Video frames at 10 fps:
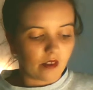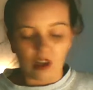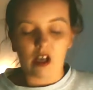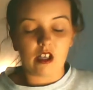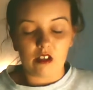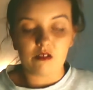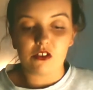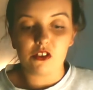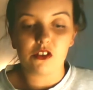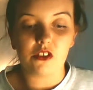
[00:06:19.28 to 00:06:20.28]
I love
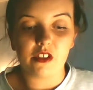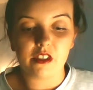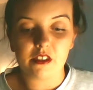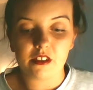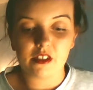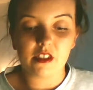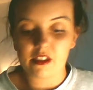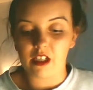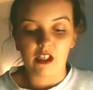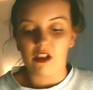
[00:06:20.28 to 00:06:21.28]
true stories. I
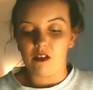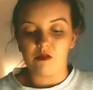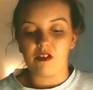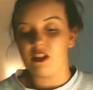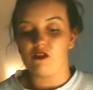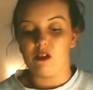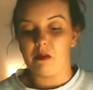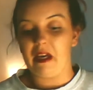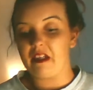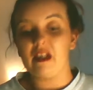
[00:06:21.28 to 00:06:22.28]
don't even need to read the
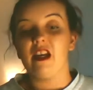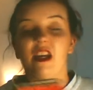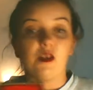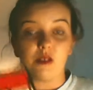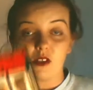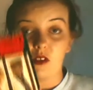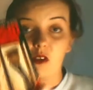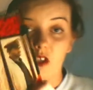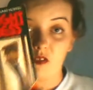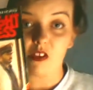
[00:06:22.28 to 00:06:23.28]
back. If
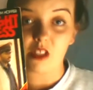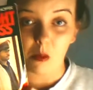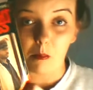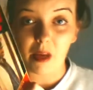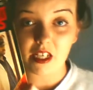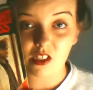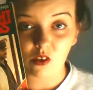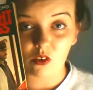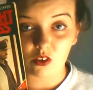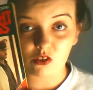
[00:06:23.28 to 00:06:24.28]
it's based
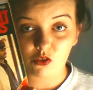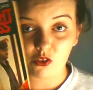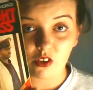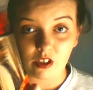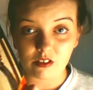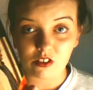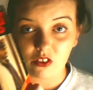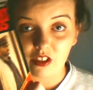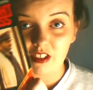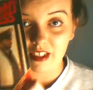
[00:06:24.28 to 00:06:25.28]
on a true life
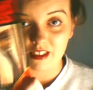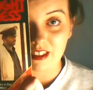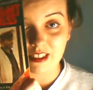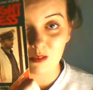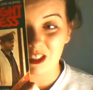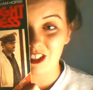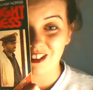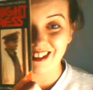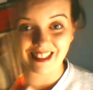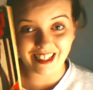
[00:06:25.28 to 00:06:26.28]
story, that is me to
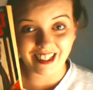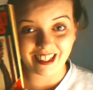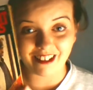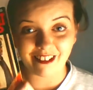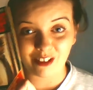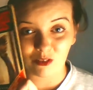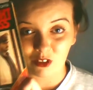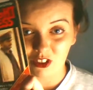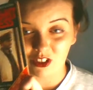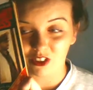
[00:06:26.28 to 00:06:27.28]
the T. I am
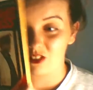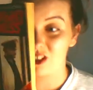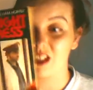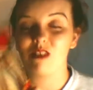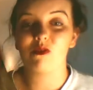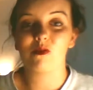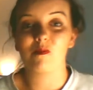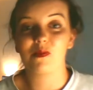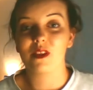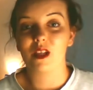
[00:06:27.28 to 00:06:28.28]
one of those. If
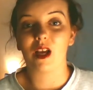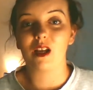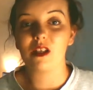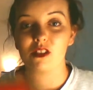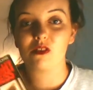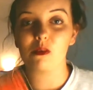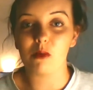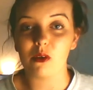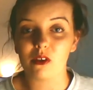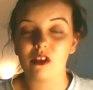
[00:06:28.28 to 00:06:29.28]
I like to read a
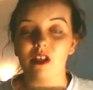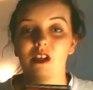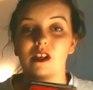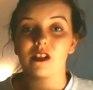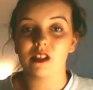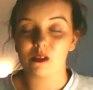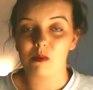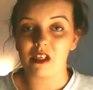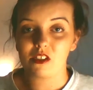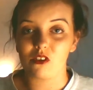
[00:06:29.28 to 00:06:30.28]
book that's
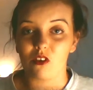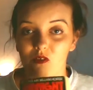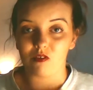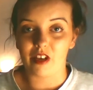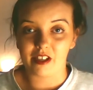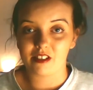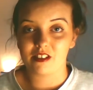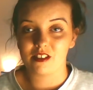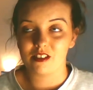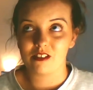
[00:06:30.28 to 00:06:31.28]
based on
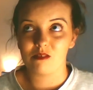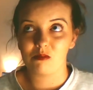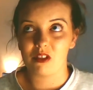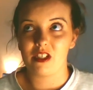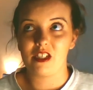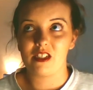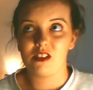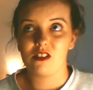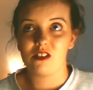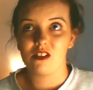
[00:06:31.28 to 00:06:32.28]
facts, but
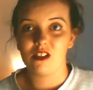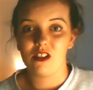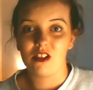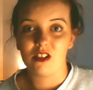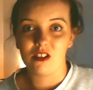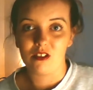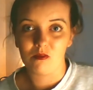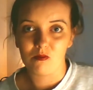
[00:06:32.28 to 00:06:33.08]
is in a